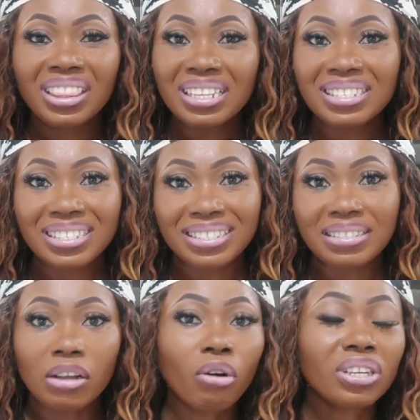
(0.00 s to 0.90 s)
Things
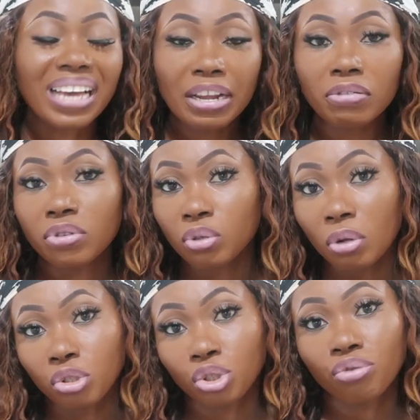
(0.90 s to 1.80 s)
or the kind of
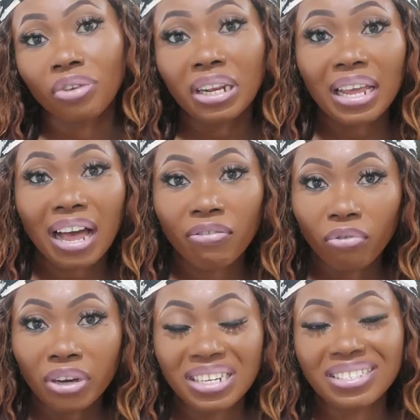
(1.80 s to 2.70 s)
salt you should really
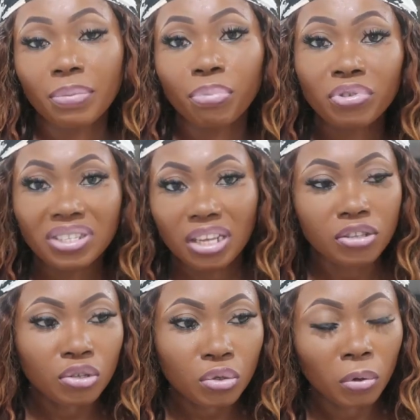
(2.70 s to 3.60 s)
avoid is the
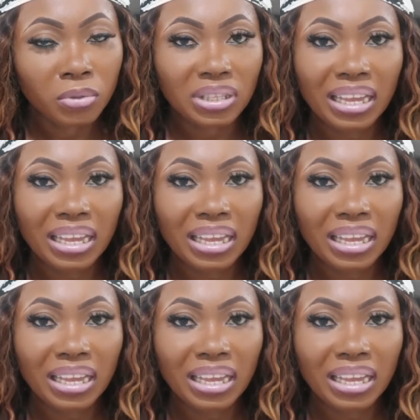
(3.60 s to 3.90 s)
processed salt.